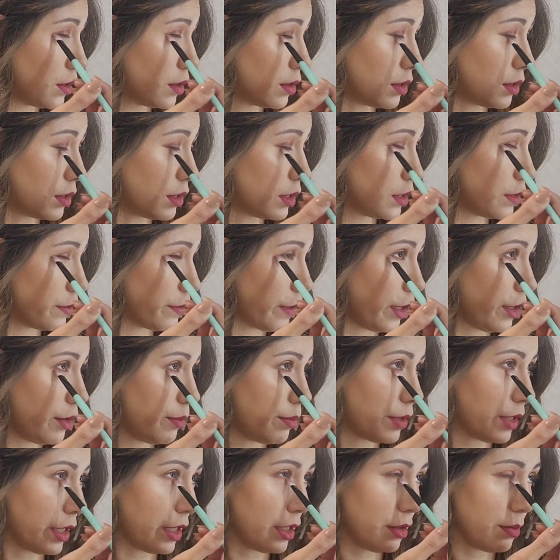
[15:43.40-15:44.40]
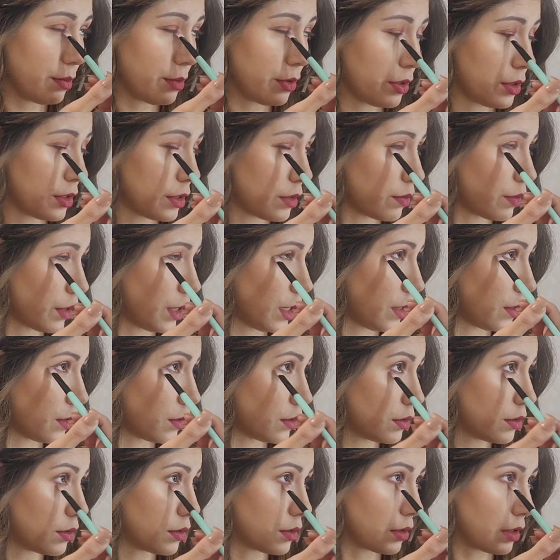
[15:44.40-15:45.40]
It is very blendable as well,
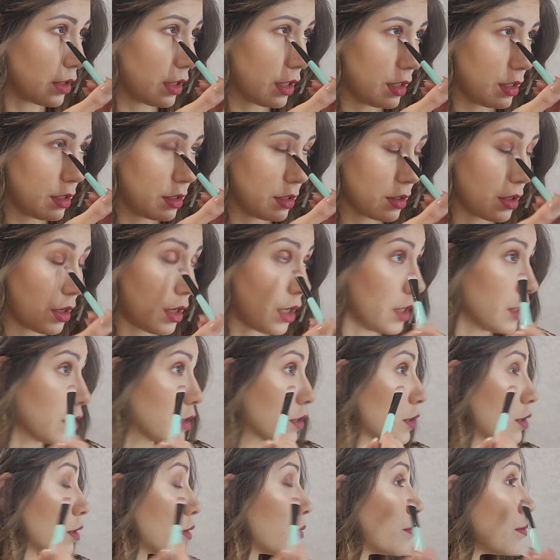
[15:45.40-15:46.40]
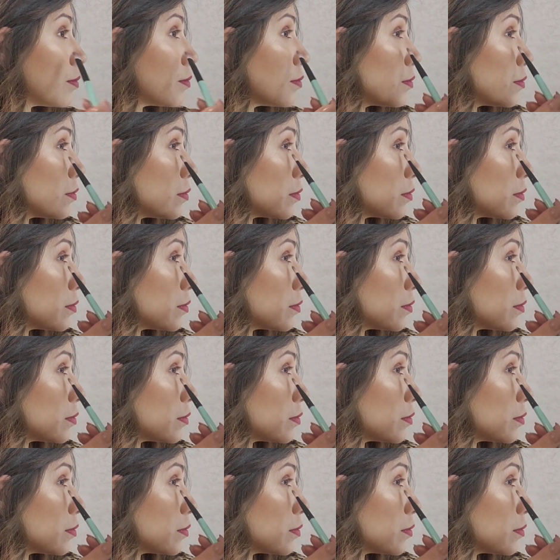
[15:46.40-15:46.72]
so that is awesome.